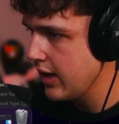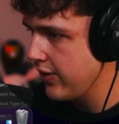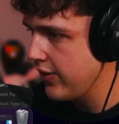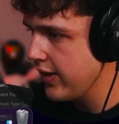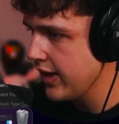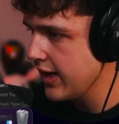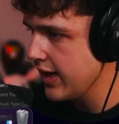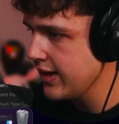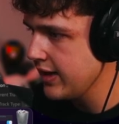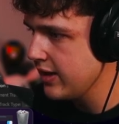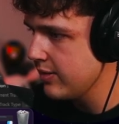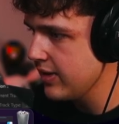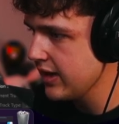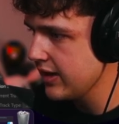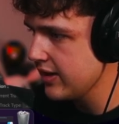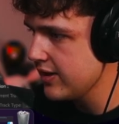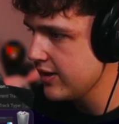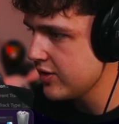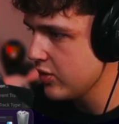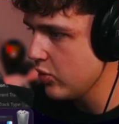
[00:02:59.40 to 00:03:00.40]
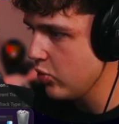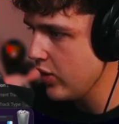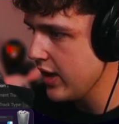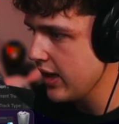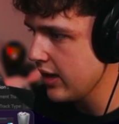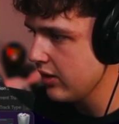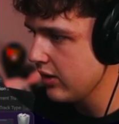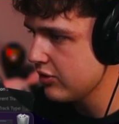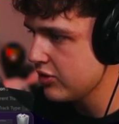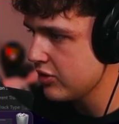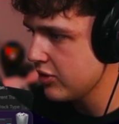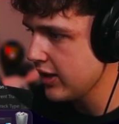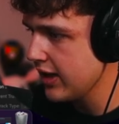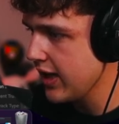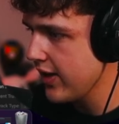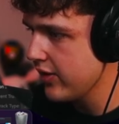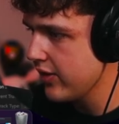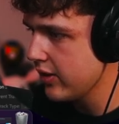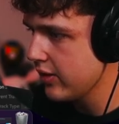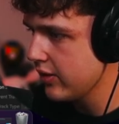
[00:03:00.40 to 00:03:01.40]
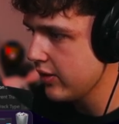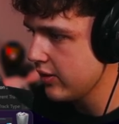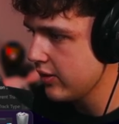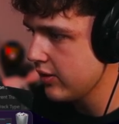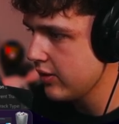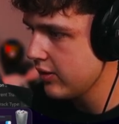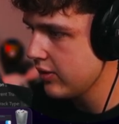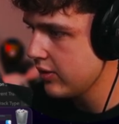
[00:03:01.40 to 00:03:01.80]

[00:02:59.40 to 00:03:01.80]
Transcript: And I think I need to make these way closer together.